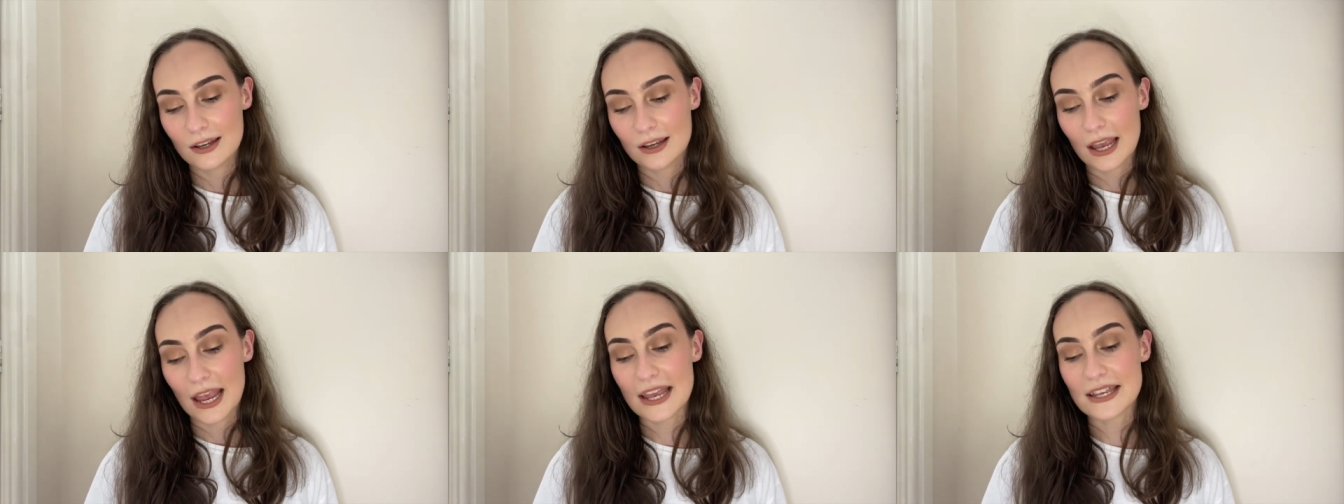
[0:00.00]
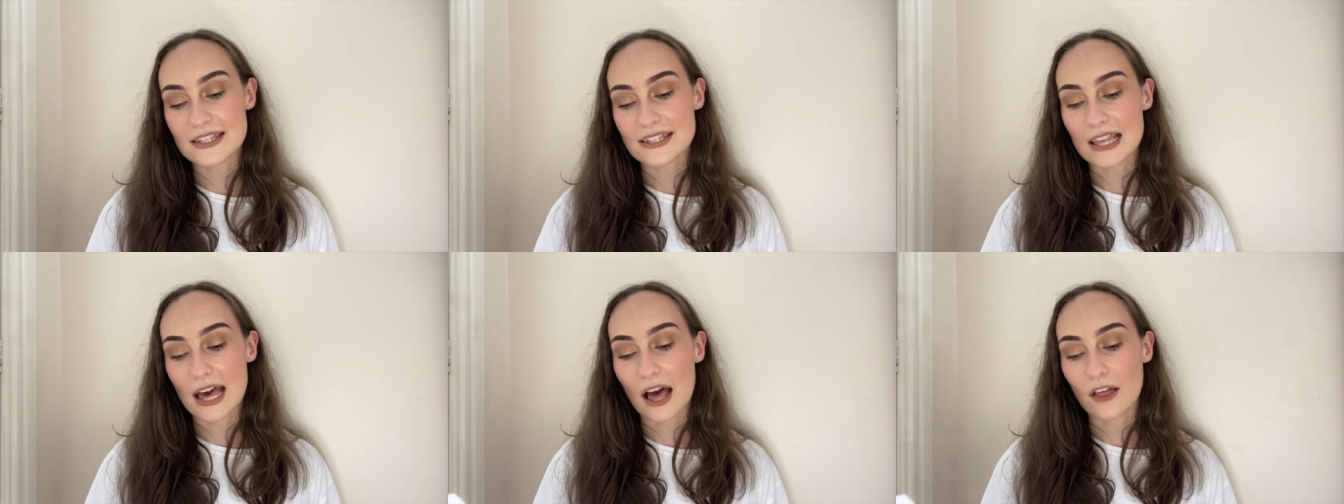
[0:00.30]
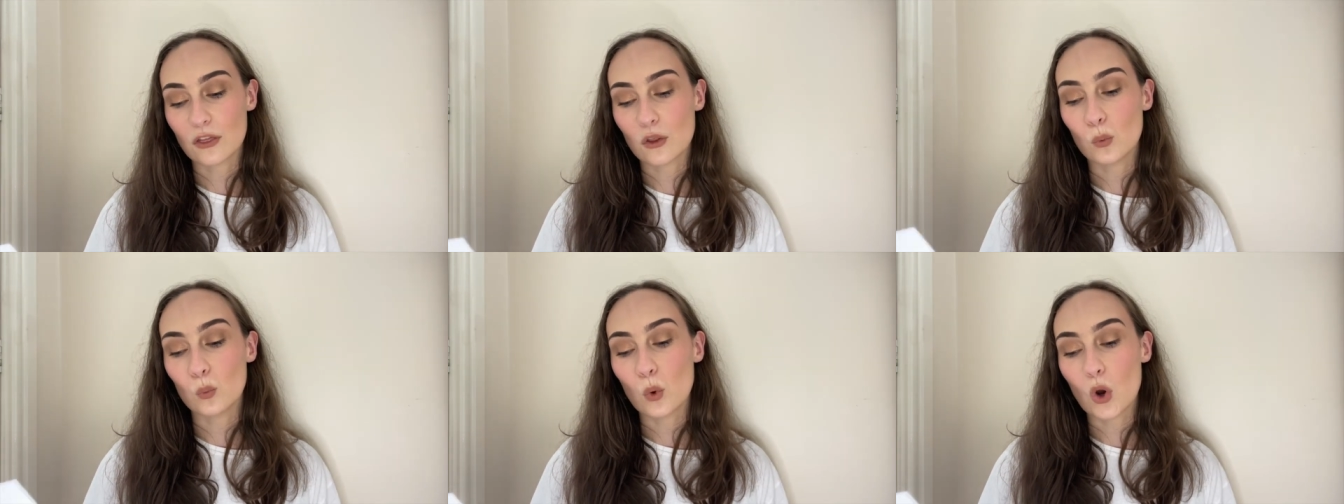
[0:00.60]
is that
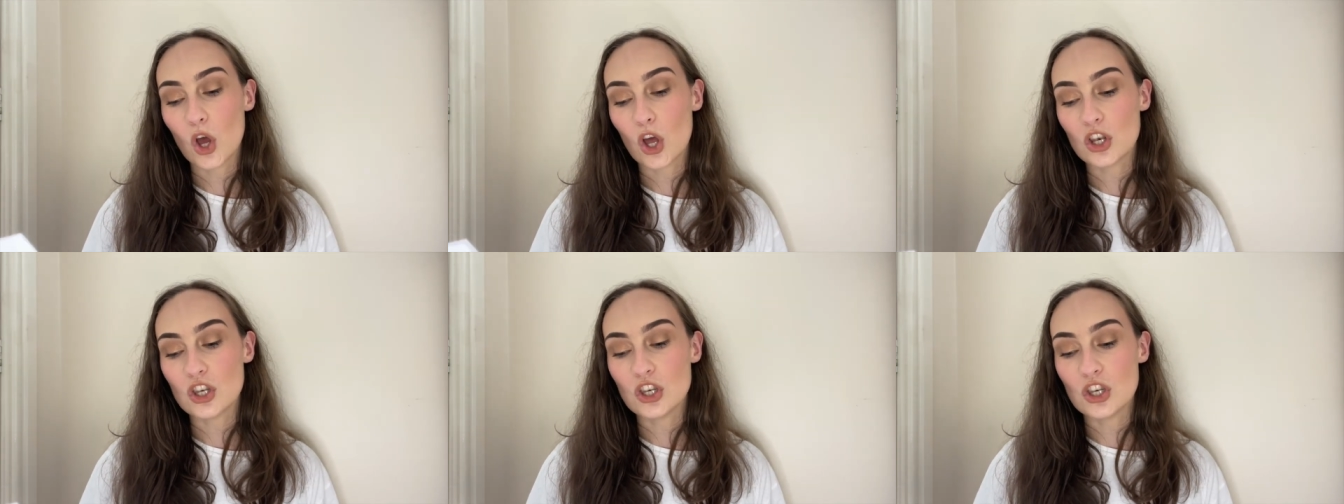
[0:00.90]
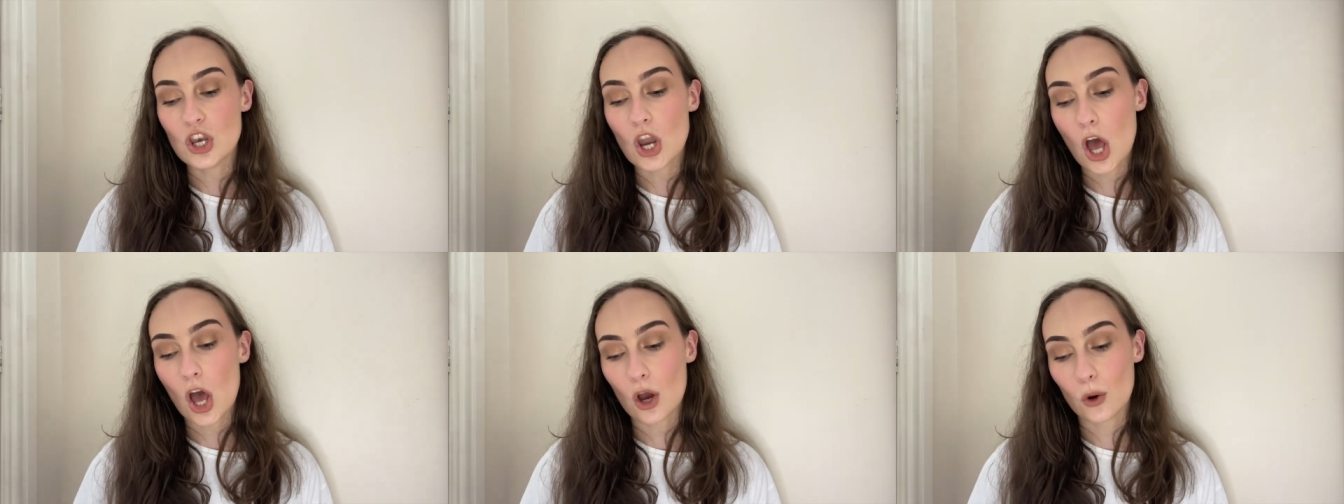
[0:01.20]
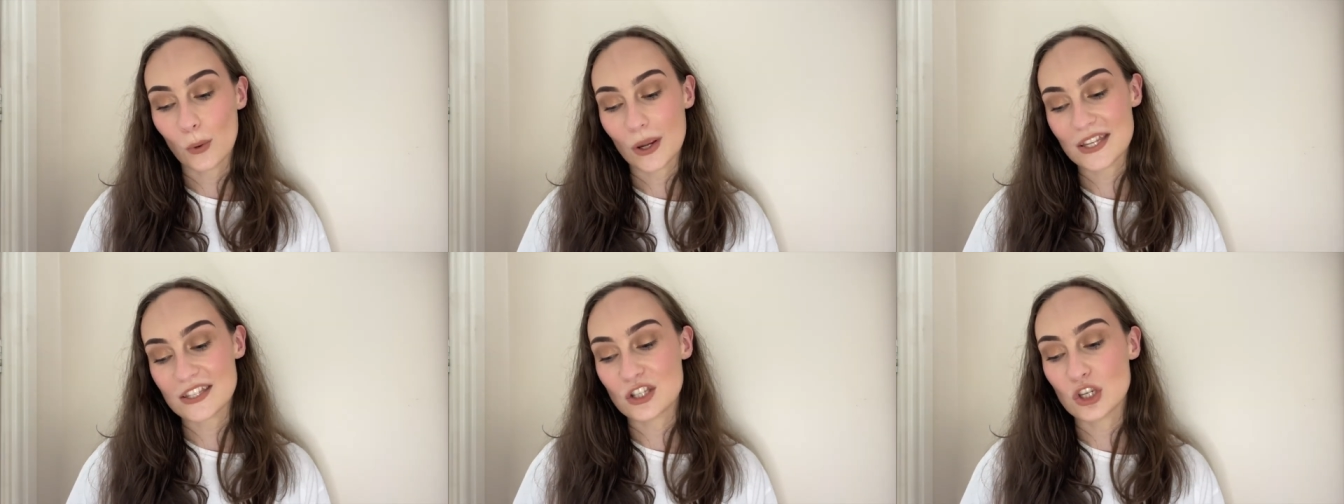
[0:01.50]
the word no
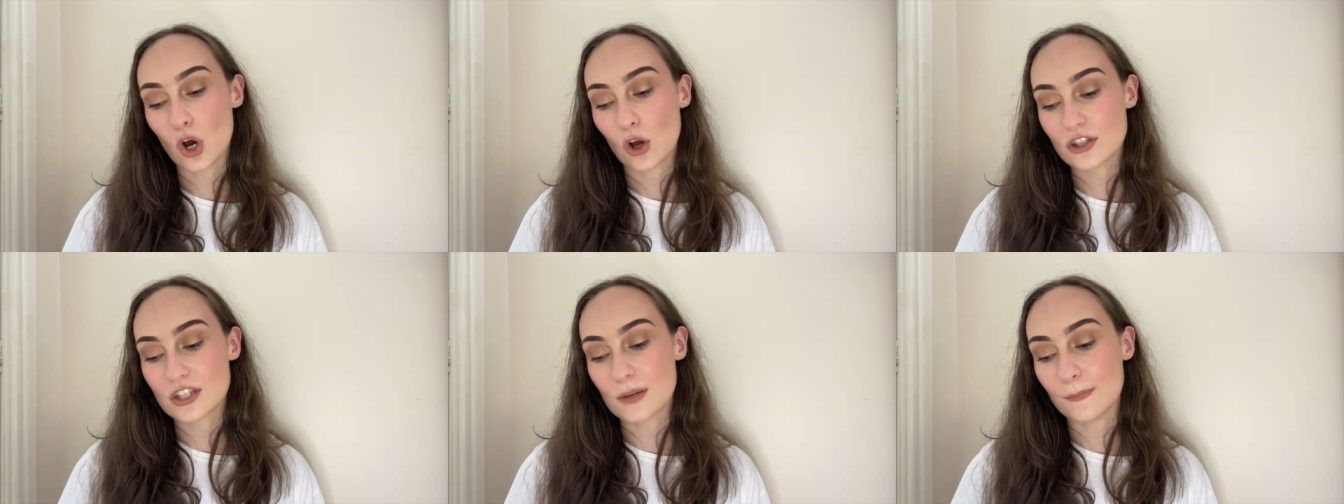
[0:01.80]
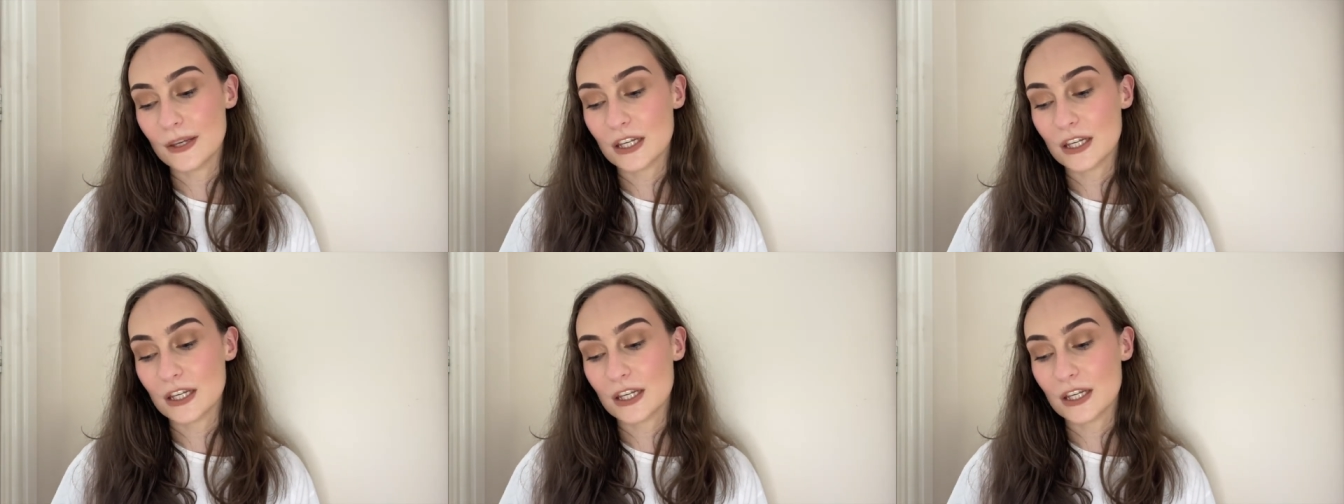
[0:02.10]
is not to be